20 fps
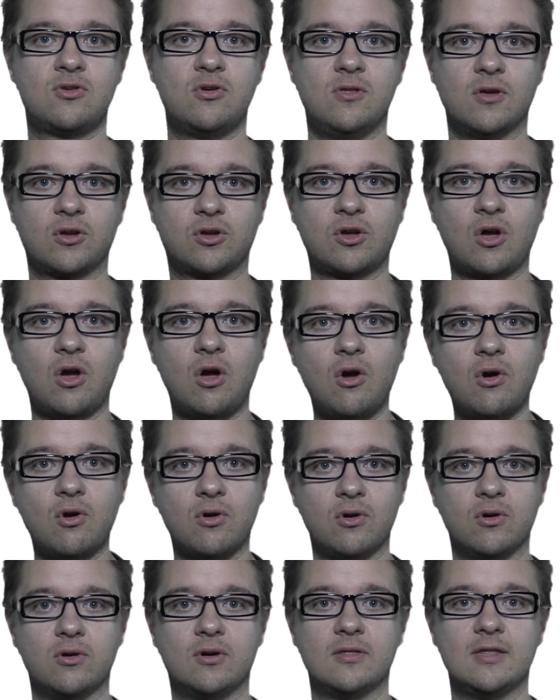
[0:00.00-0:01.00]
to the
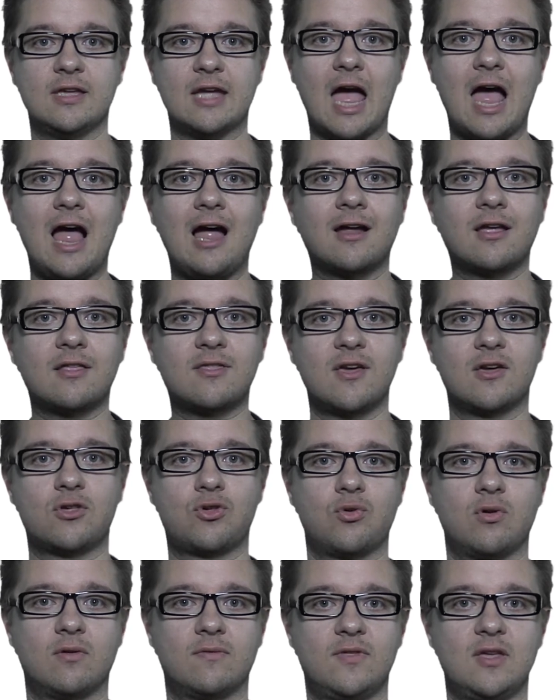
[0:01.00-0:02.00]
code, the
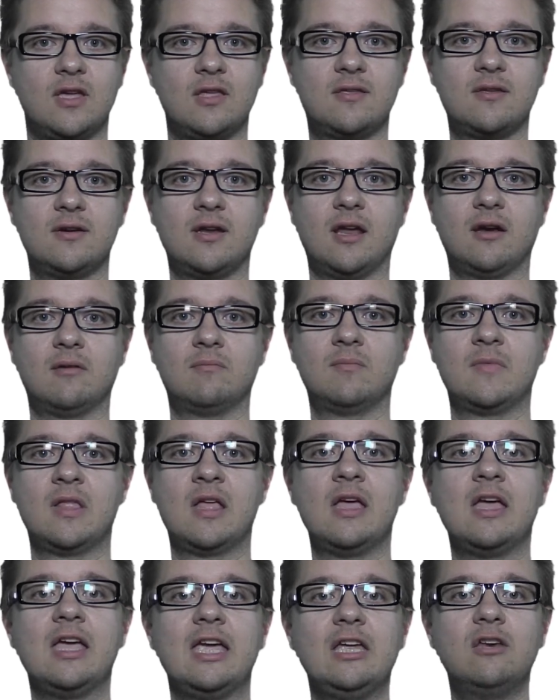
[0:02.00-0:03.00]
architecture of the internet,
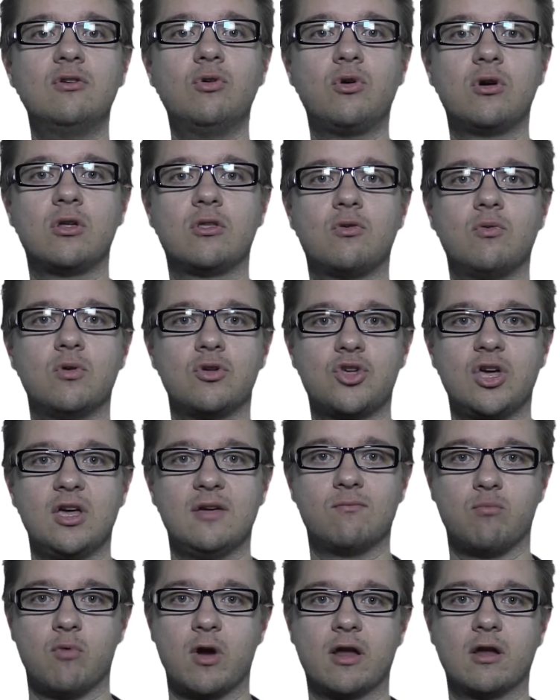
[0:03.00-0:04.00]
in order to
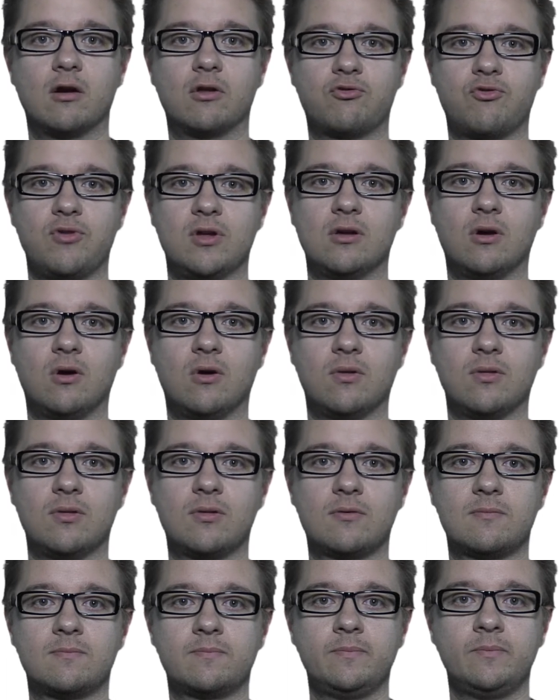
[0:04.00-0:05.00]
achieve regulatory
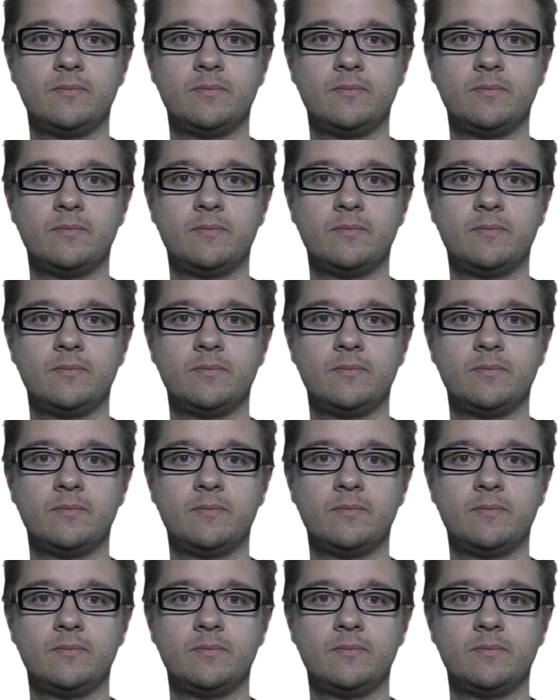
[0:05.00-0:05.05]
goals.